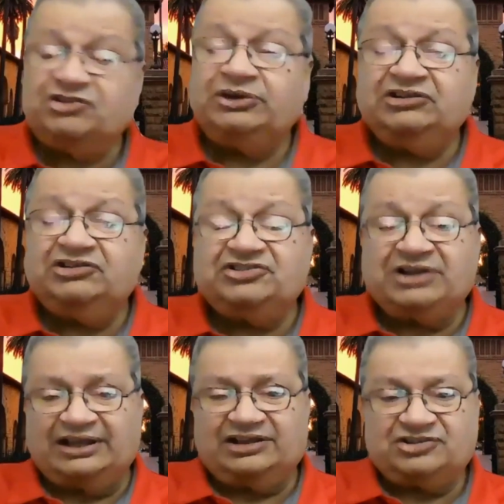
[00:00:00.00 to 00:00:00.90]
So here's
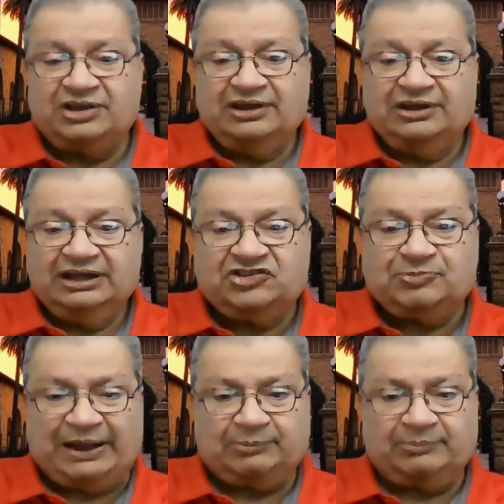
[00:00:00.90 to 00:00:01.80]
like an
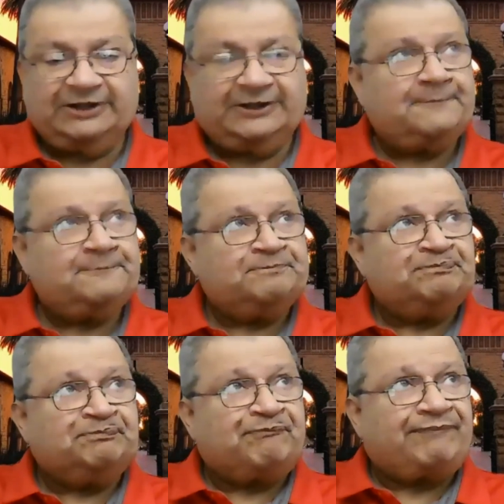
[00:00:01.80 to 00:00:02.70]
experiment.
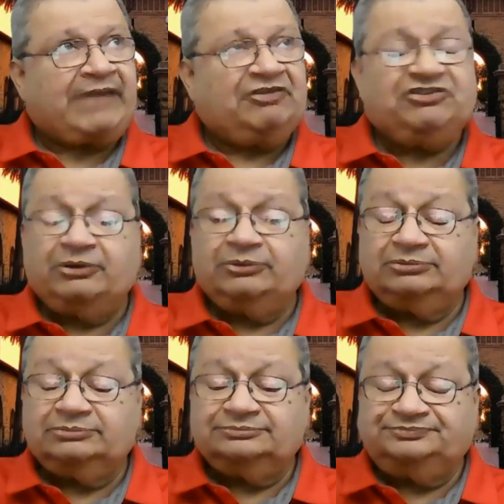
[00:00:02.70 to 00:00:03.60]

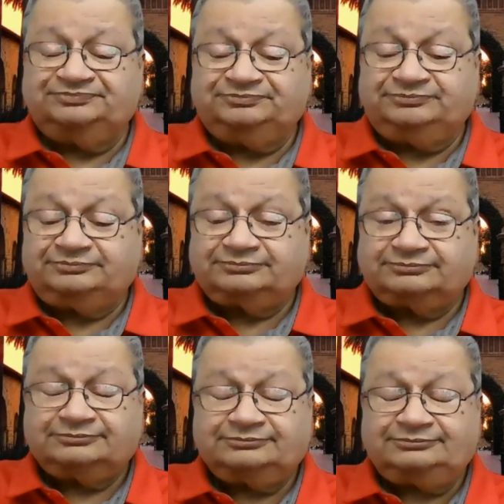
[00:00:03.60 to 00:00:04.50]
So
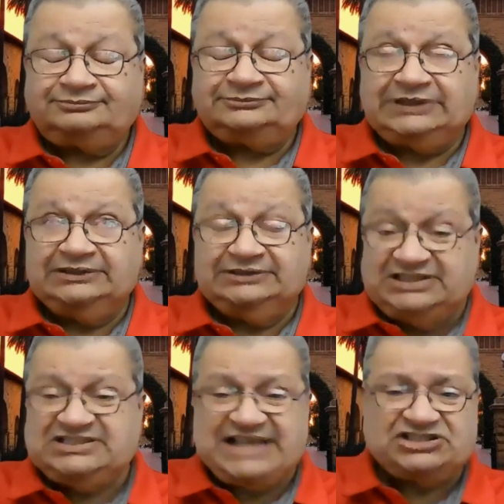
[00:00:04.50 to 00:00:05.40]

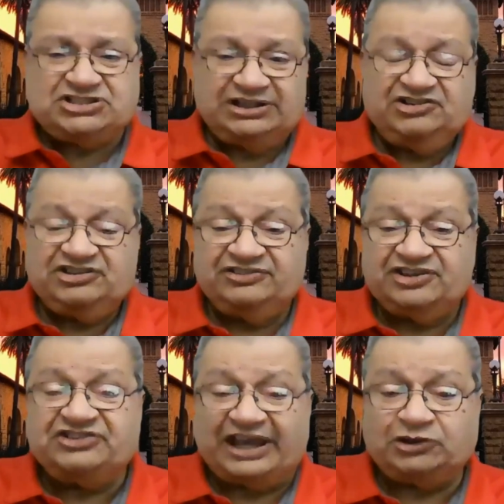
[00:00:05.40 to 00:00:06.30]
this actually is in
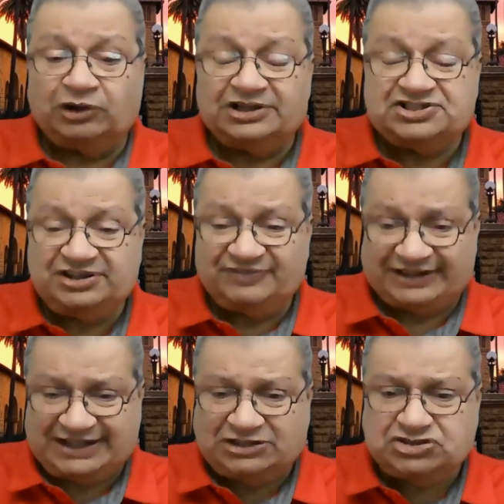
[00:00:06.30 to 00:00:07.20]
the psychology of
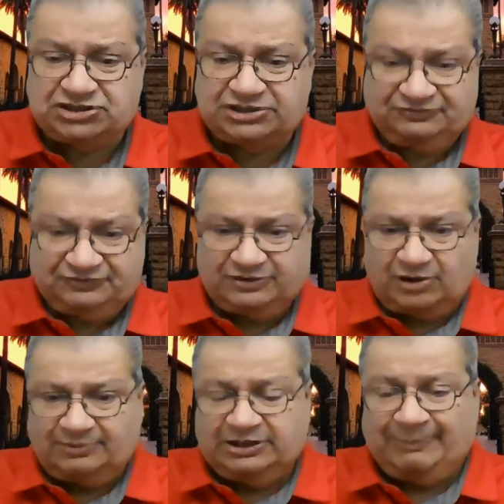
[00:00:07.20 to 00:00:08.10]
attention
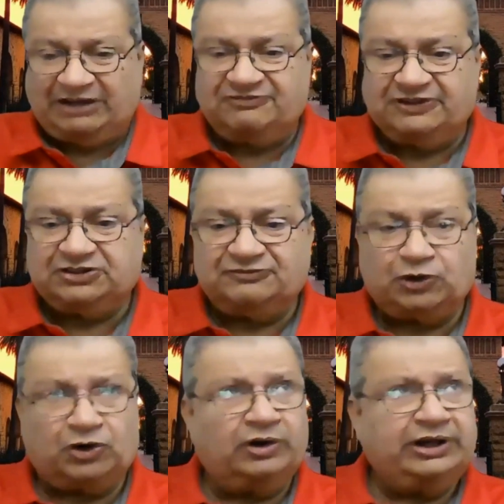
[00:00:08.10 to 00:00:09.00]
for the benefit of
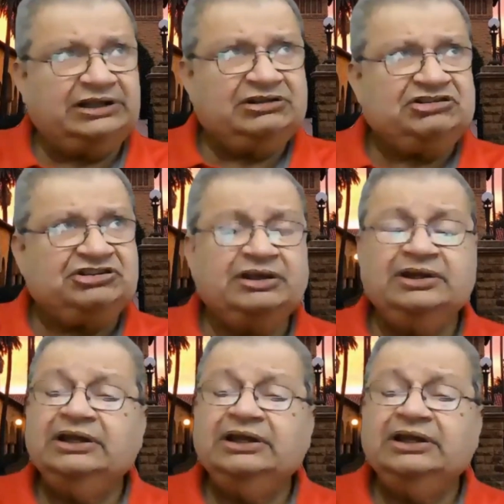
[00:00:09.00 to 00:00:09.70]
our audience.